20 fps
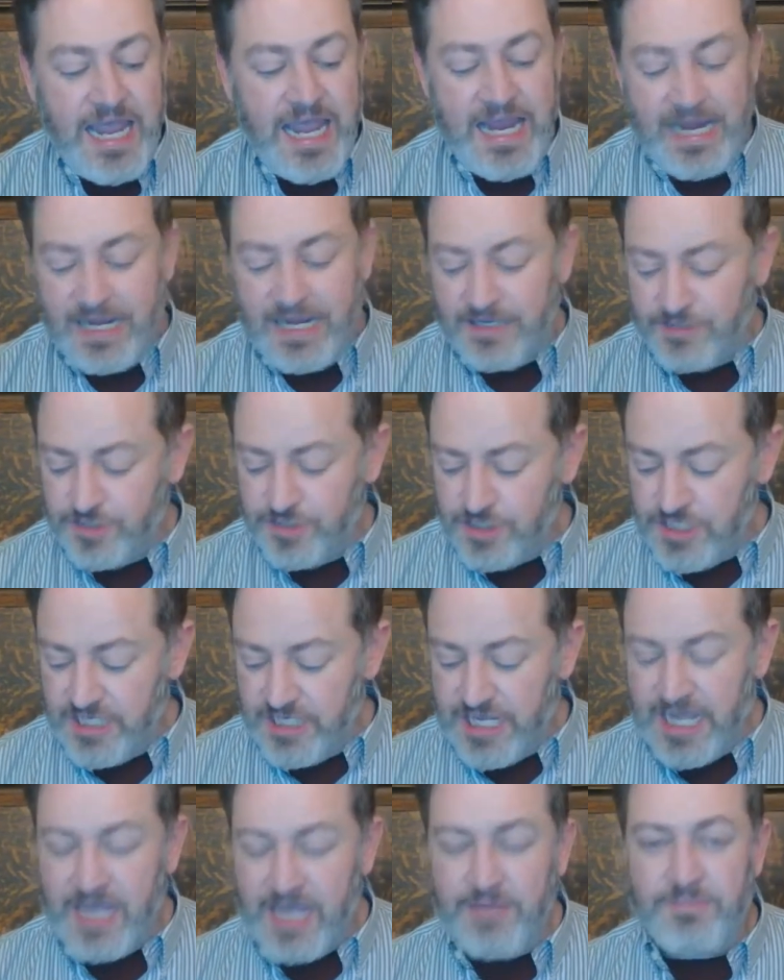And she
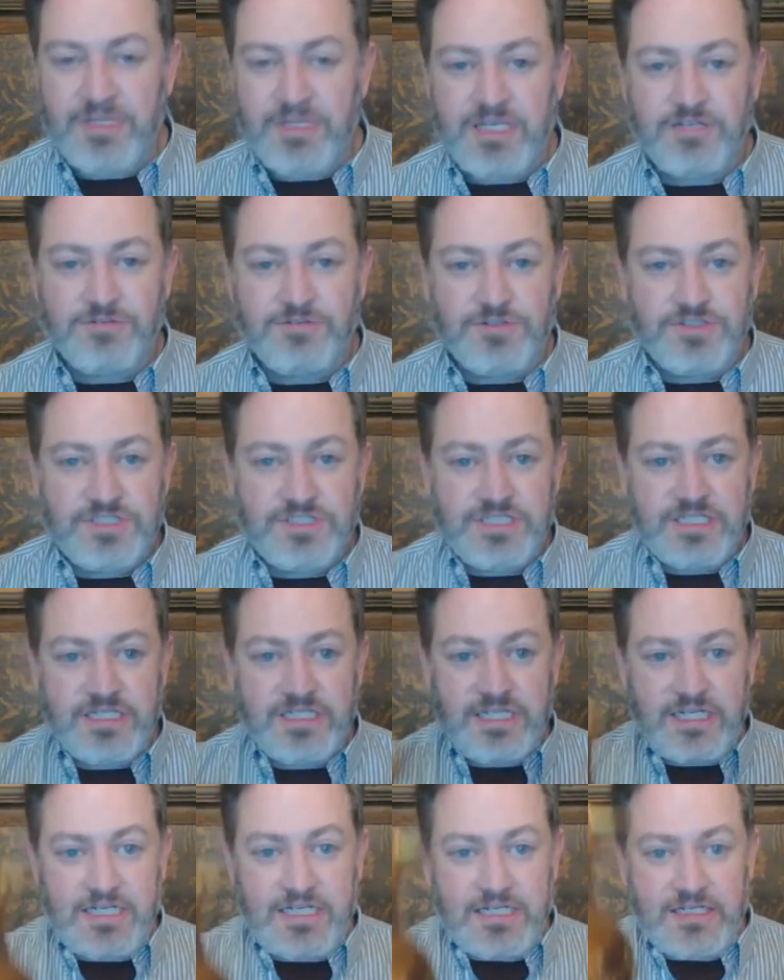got me
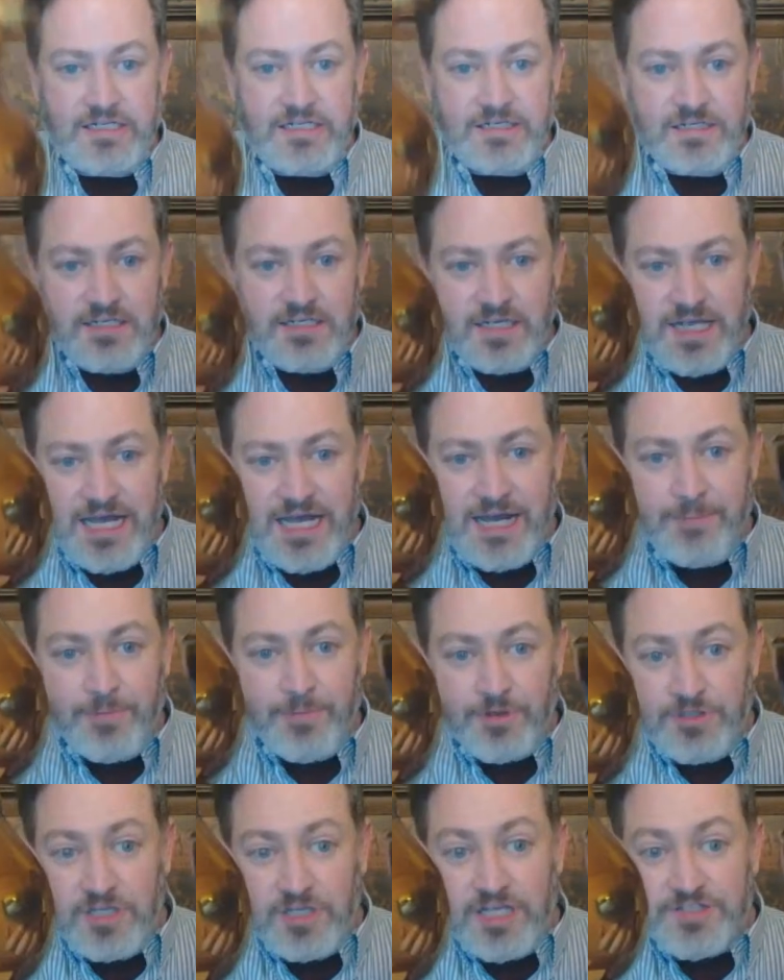interested in
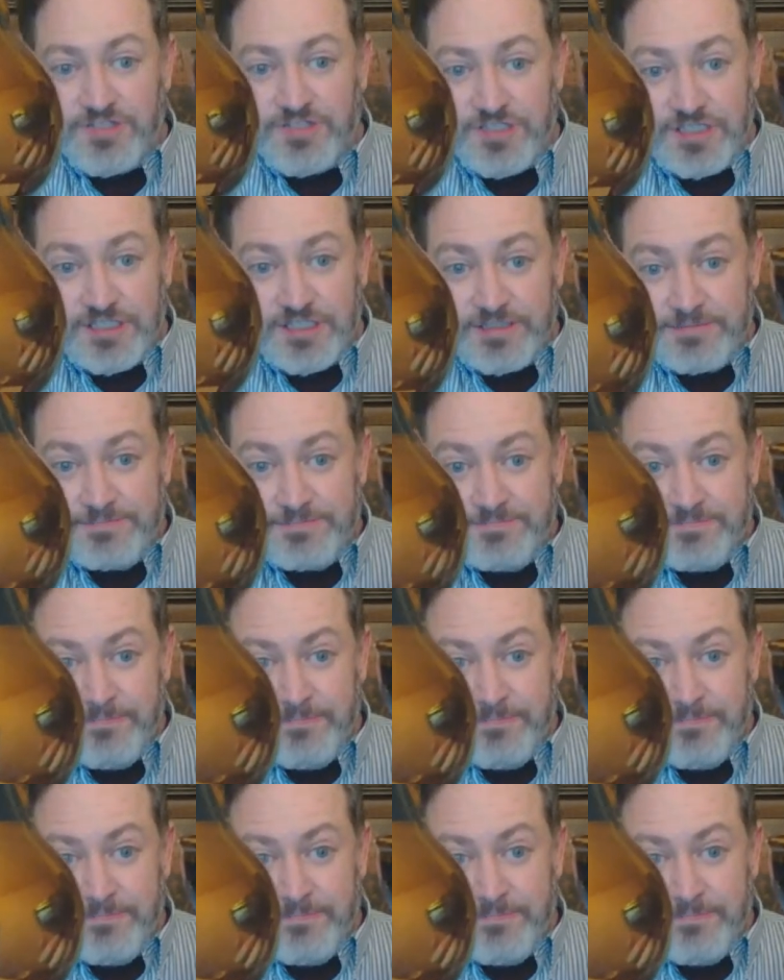copper luster.